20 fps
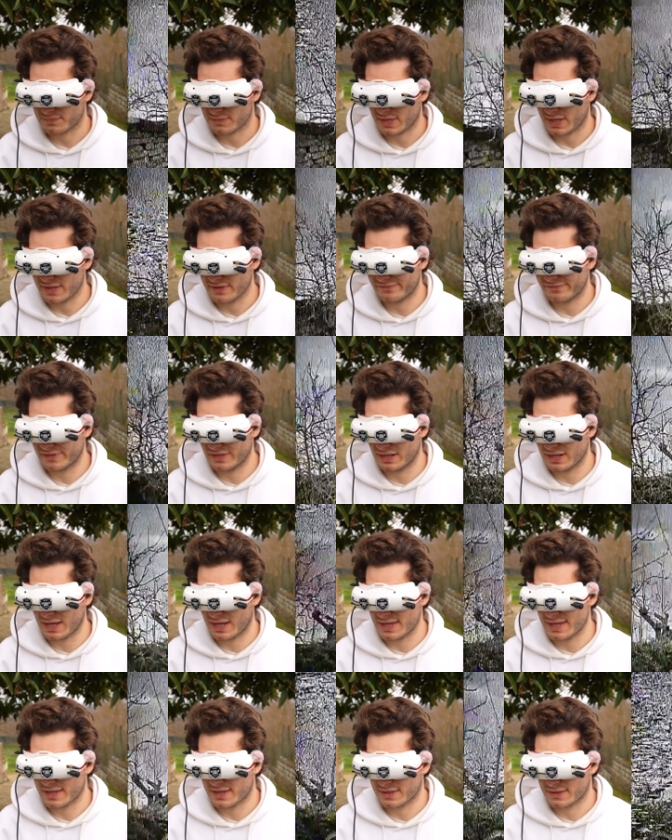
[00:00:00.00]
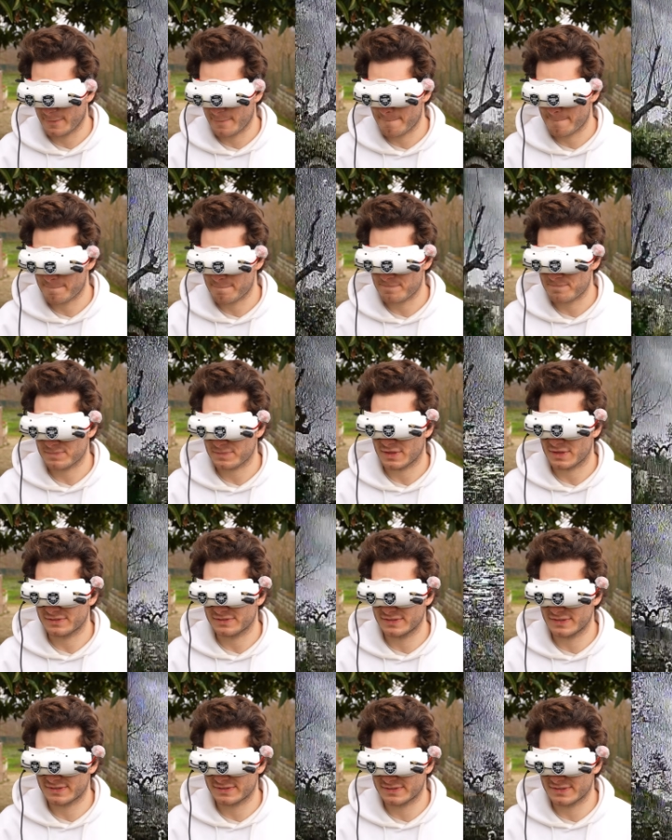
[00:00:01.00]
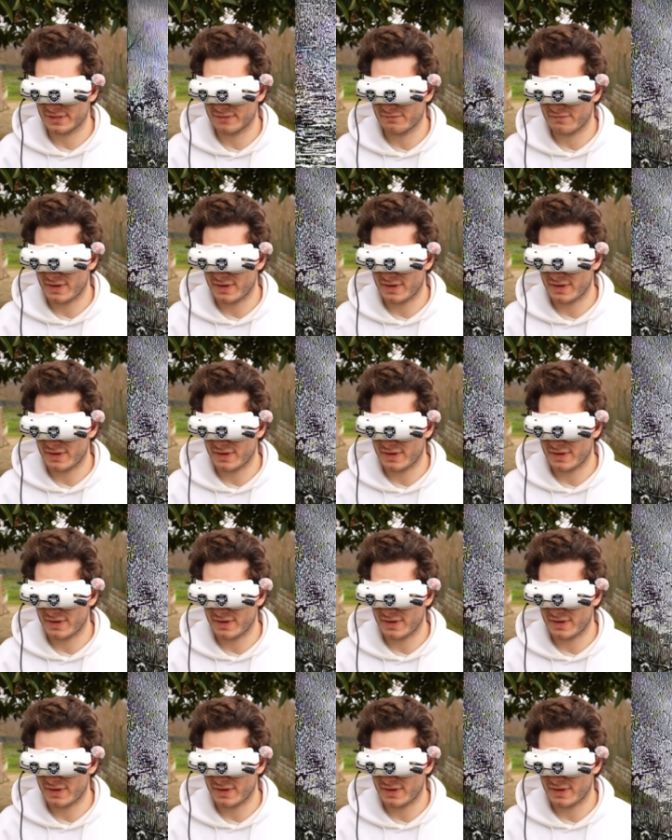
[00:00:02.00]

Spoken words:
I feel like 16